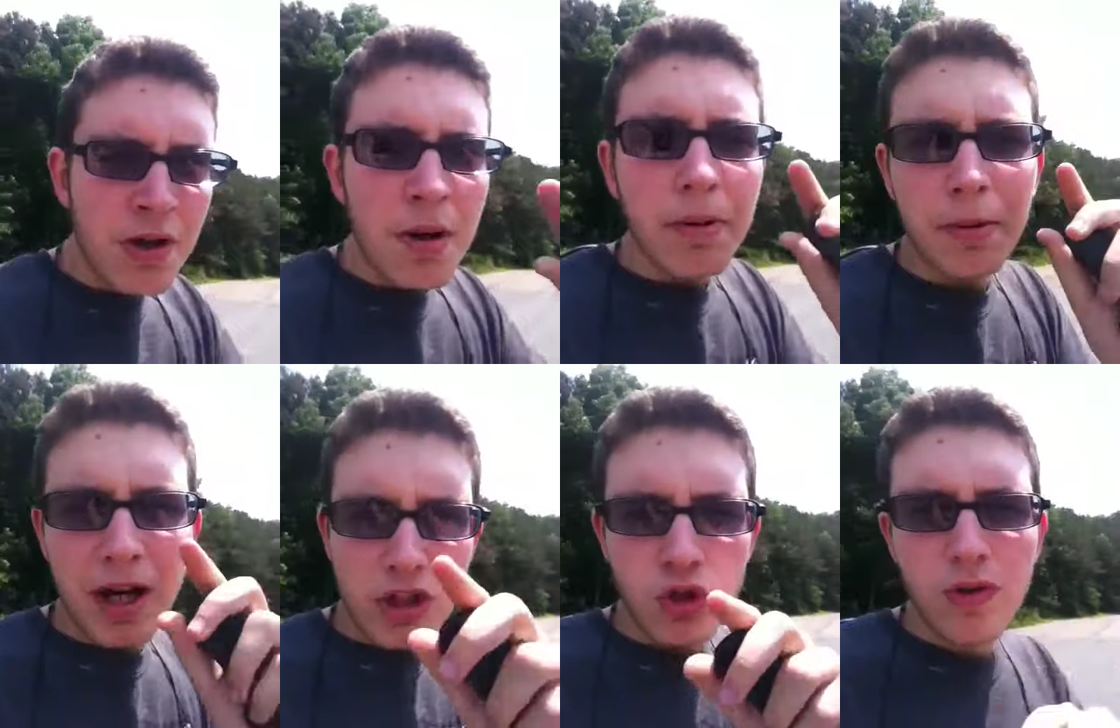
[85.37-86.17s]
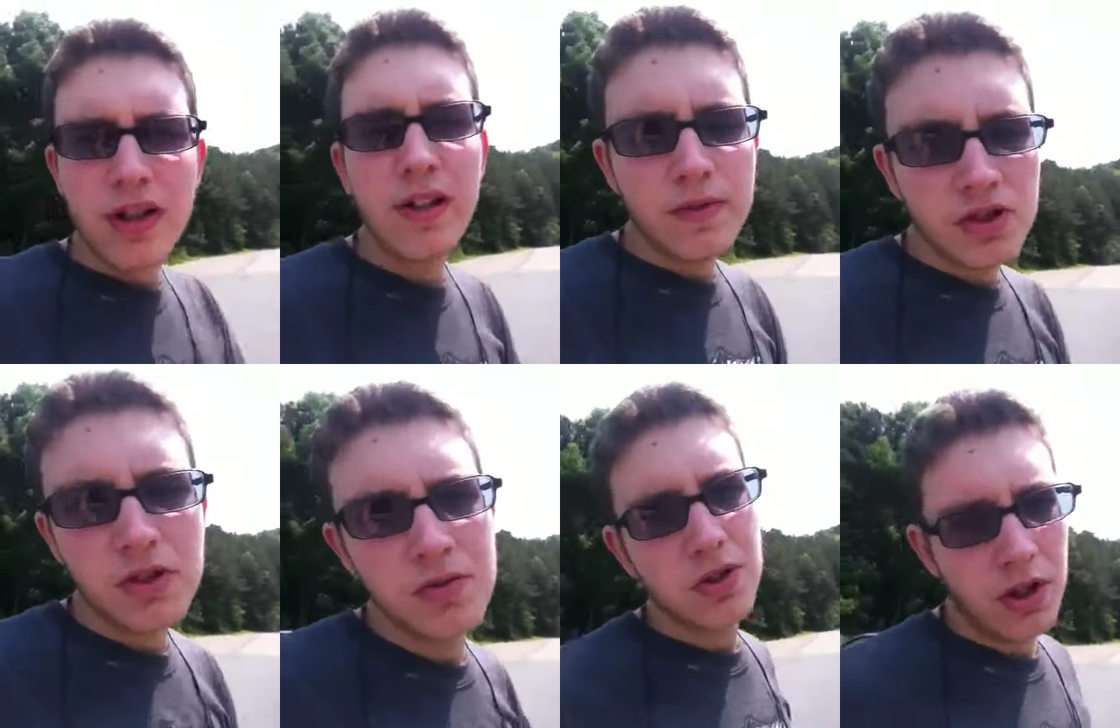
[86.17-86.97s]
But a majority of the
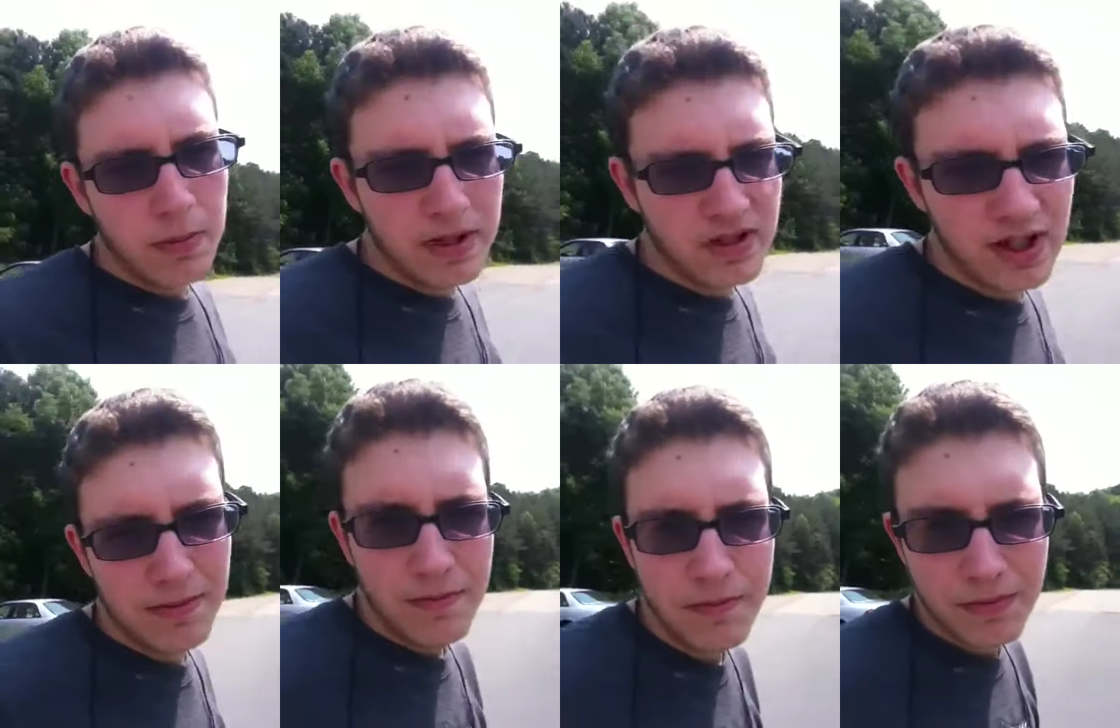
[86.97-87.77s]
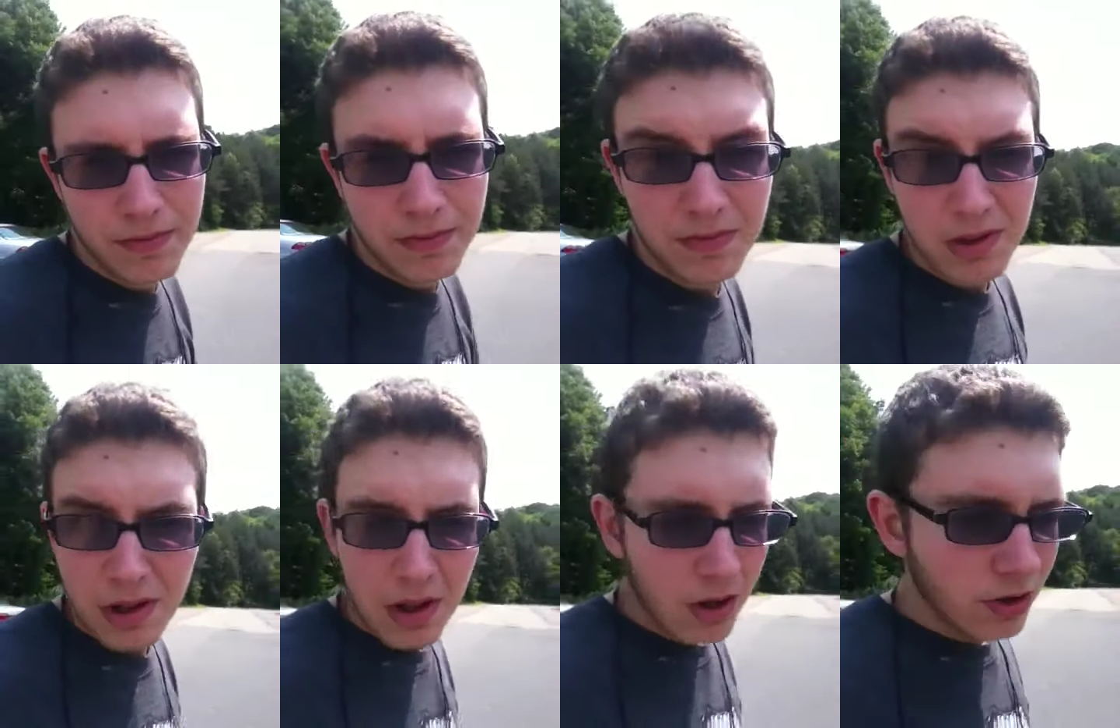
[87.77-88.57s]
students are gonna miss it.
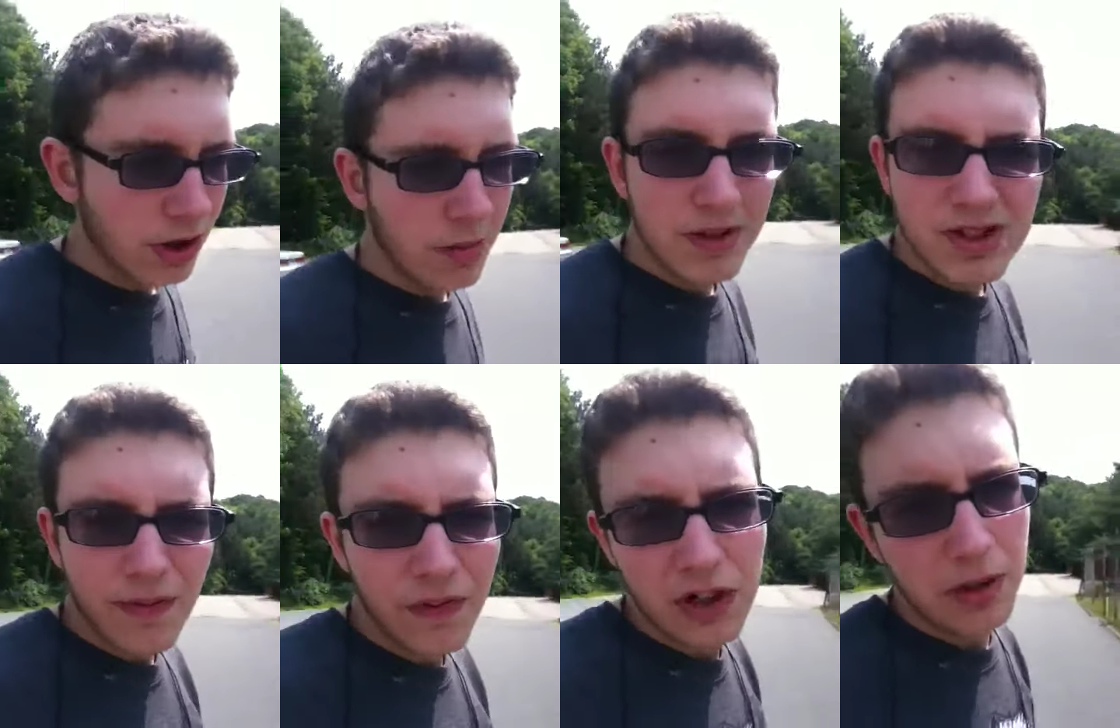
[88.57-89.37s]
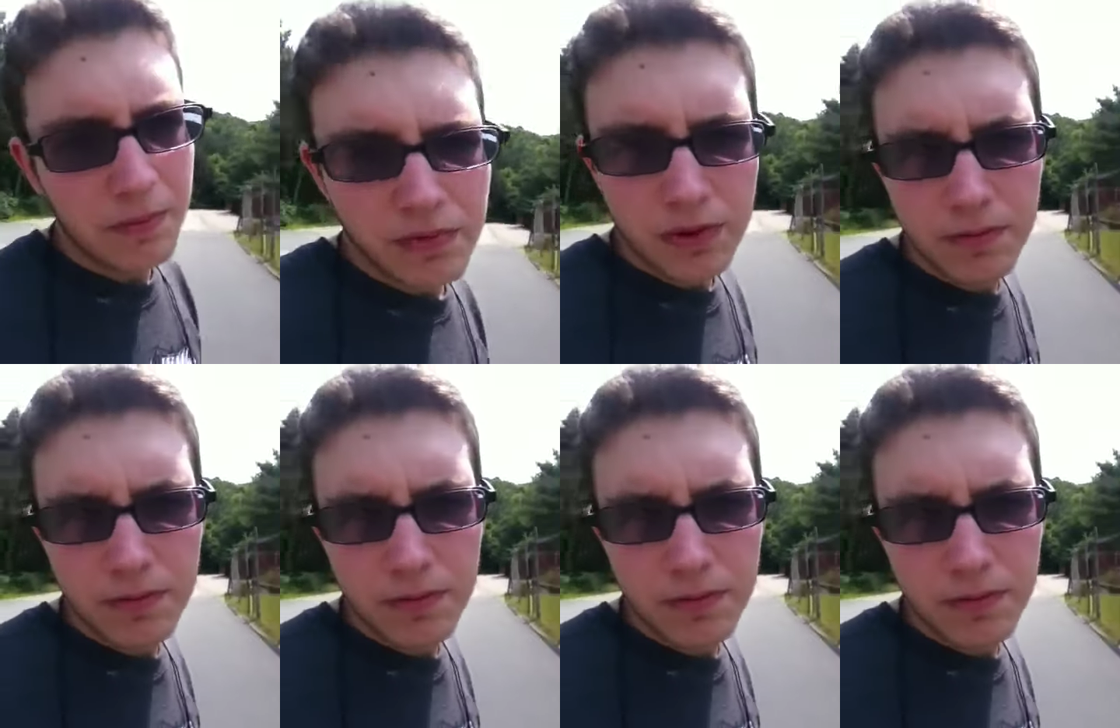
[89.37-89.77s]
You're gonna miss the freedom.